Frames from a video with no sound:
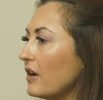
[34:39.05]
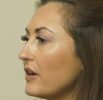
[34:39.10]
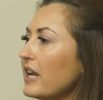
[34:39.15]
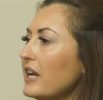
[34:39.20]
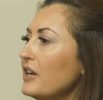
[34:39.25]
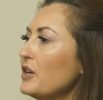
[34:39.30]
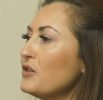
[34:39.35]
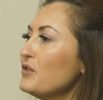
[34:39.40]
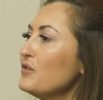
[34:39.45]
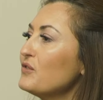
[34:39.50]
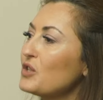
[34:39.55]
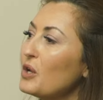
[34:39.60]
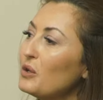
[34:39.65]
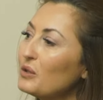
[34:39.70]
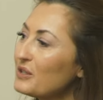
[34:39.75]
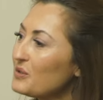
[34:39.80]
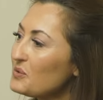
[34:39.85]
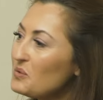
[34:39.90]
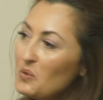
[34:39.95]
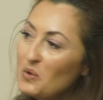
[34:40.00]
okay, no, you
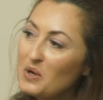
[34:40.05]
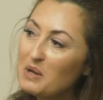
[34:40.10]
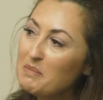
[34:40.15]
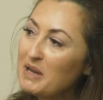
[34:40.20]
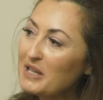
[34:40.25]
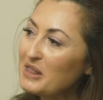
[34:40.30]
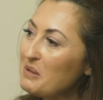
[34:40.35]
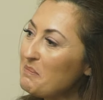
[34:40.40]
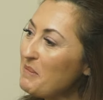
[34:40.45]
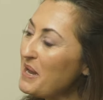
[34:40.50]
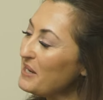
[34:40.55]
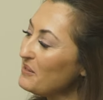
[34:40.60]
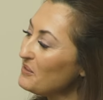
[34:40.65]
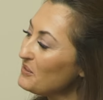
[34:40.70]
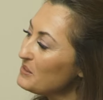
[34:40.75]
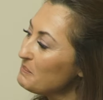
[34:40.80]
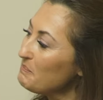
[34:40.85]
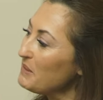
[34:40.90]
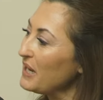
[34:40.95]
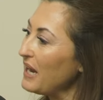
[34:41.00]
told us all about the
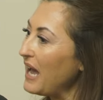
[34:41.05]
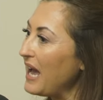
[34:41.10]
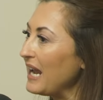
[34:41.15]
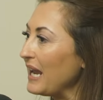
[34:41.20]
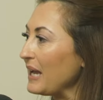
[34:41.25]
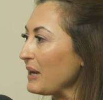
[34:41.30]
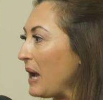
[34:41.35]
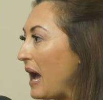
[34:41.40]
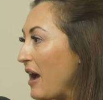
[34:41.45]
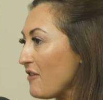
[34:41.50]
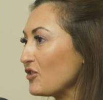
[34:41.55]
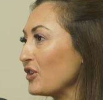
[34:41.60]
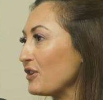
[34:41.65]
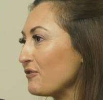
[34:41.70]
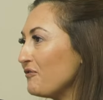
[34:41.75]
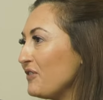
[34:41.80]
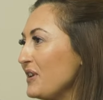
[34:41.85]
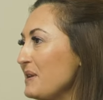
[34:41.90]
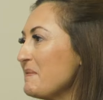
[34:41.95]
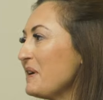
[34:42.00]
males, but like I've got a
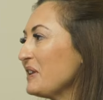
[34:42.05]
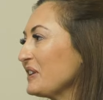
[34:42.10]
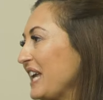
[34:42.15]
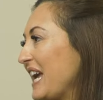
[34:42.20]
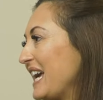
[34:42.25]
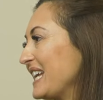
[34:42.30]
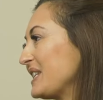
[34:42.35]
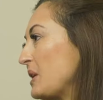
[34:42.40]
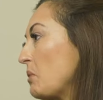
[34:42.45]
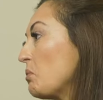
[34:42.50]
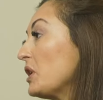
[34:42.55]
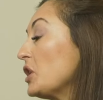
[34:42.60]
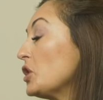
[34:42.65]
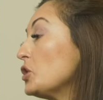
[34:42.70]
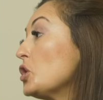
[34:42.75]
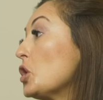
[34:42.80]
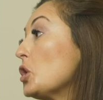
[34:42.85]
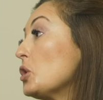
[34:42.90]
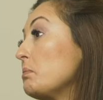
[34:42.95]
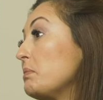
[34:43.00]
female cat, I want to
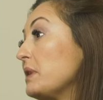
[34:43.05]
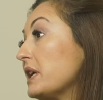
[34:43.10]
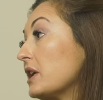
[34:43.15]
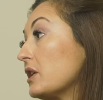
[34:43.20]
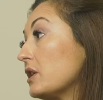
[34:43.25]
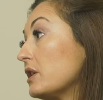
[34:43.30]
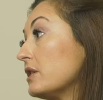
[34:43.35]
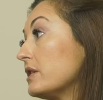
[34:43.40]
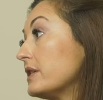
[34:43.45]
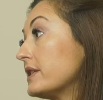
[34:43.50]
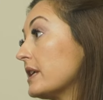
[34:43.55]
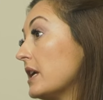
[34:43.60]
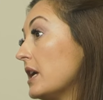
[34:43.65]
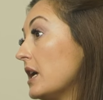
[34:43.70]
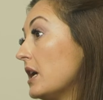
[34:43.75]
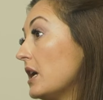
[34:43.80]
know because,